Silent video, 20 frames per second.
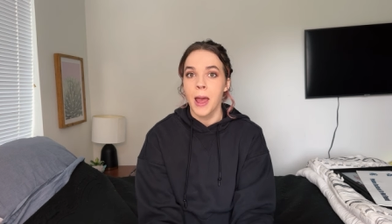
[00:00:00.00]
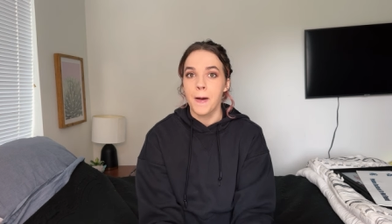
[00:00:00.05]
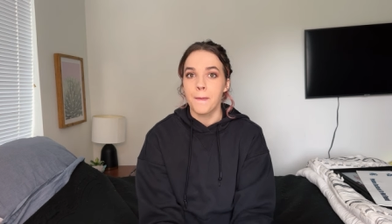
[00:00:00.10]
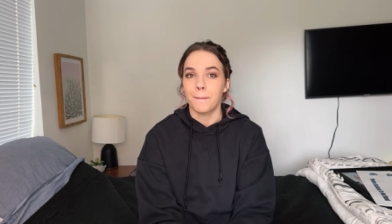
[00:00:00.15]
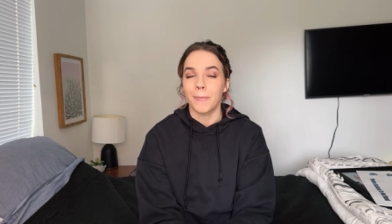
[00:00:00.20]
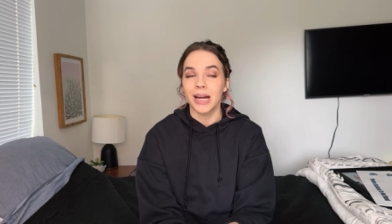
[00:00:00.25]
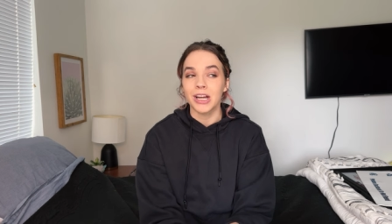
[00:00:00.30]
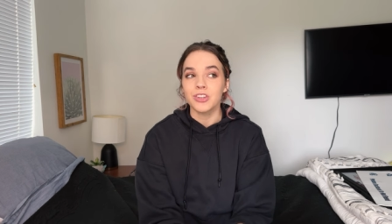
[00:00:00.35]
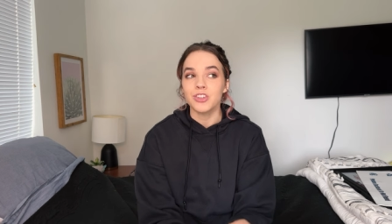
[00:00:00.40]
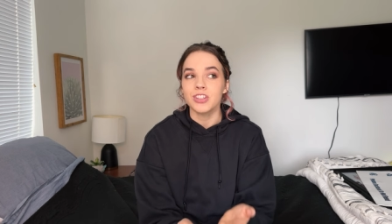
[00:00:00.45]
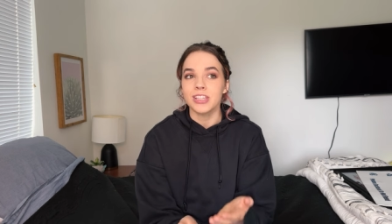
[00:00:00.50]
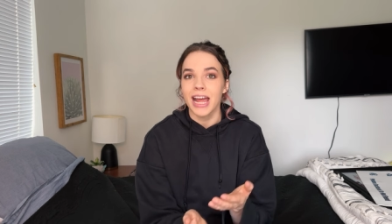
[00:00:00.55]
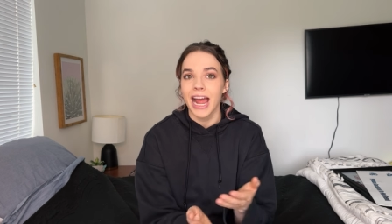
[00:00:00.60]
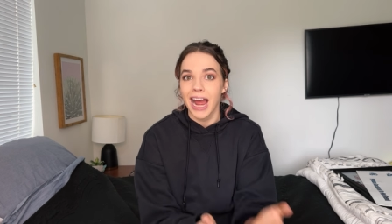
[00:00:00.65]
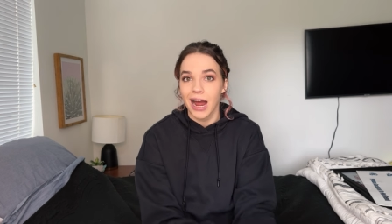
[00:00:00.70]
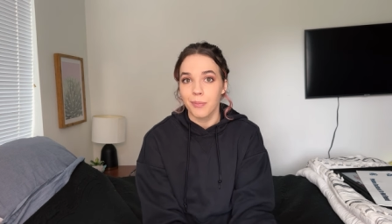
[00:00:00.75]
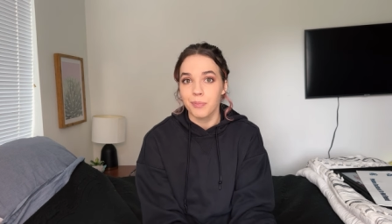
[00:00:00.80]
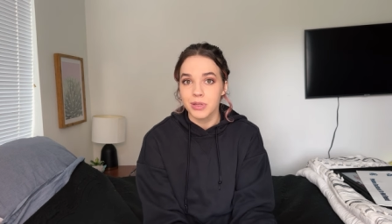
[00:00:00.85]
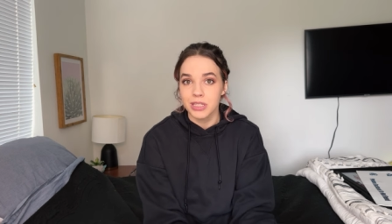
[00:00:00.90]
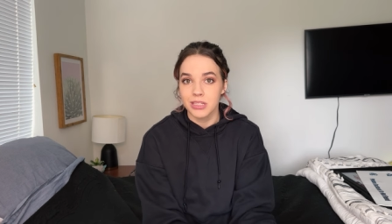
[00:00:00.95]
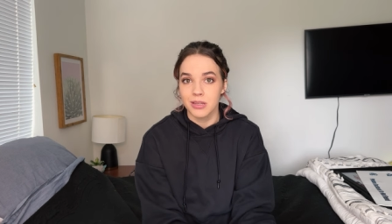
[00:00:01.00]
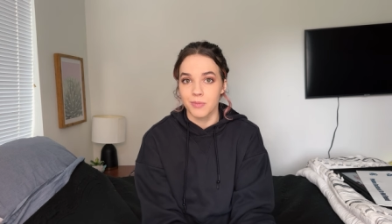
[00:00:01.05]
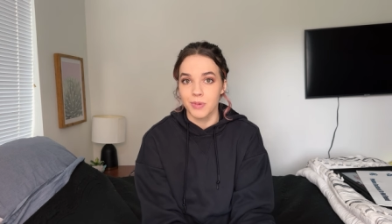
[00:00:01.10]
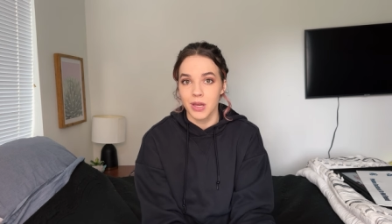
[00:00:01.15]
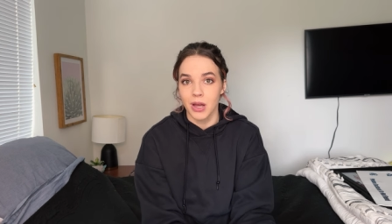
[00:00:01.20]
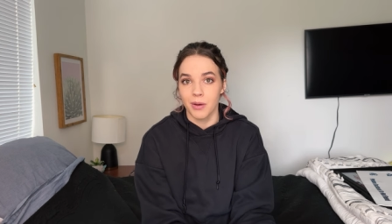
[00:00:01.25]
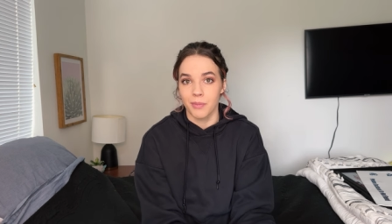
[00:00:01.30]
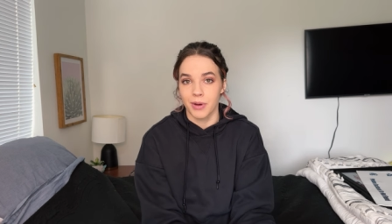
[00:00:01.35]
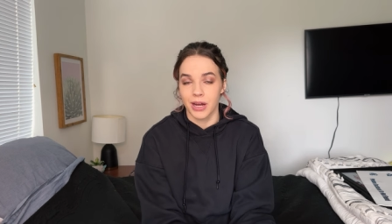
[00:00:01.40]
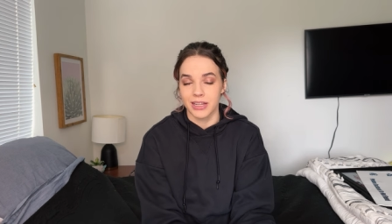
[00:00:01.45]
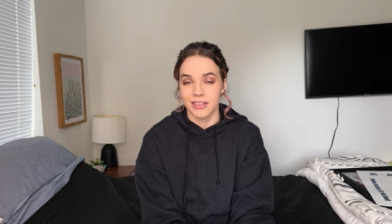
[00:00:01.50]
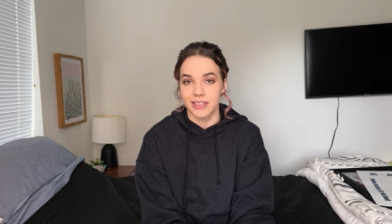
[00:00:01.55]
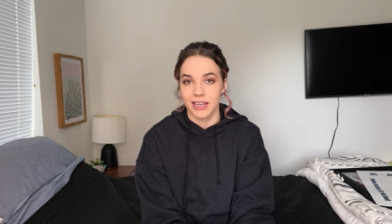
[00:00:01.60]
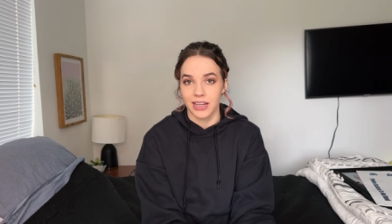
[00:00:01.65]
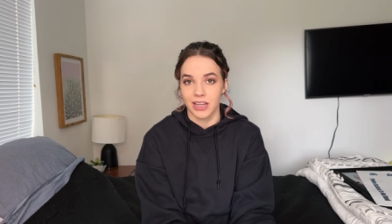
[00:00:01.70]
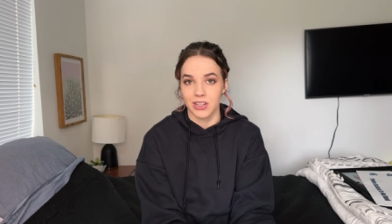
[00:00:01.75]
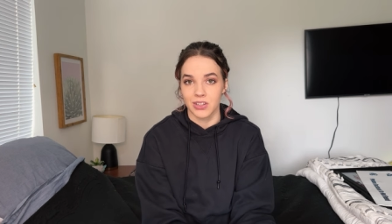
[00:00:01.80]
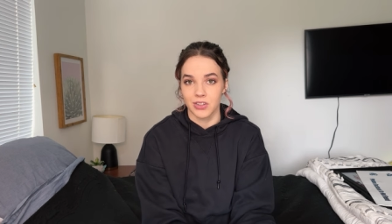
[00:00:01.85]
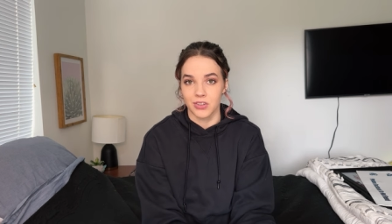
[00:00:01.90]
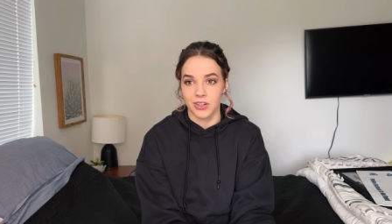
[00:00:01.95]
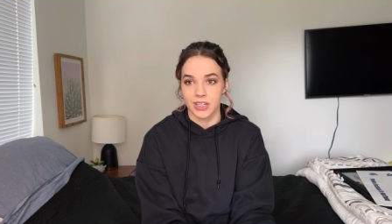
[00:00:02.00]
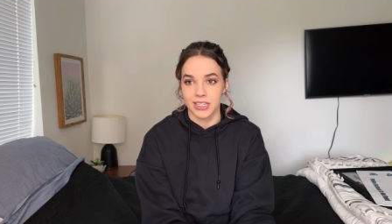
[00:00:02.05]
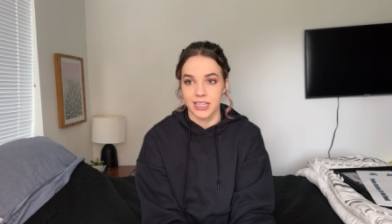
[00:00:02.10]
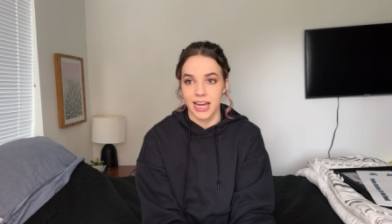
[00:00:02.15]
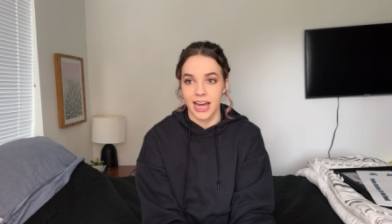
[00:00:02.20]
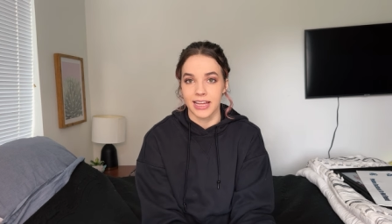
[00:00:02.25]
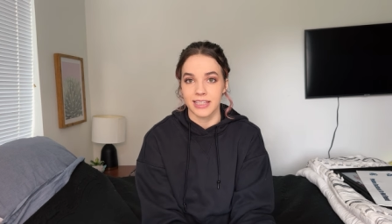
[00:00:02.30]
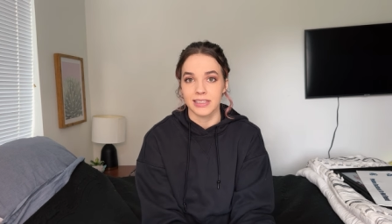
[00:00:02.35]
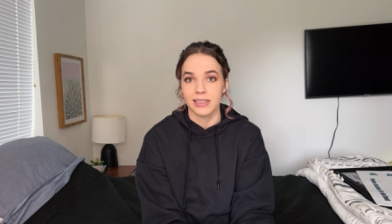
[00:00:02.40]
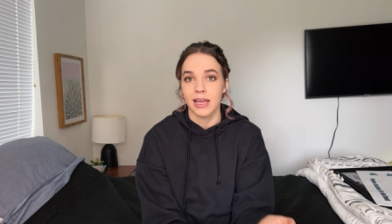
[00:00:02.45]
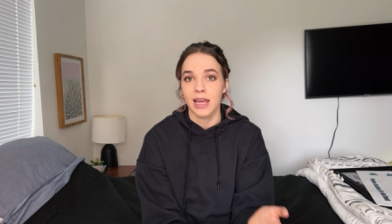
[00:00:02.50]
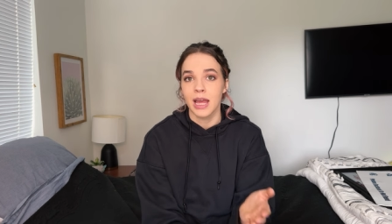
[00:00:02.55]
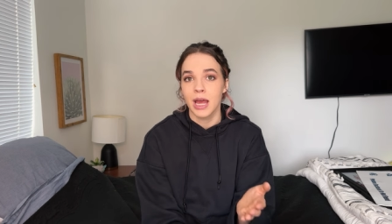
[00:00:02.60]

Mine just happened to be on my second degree test.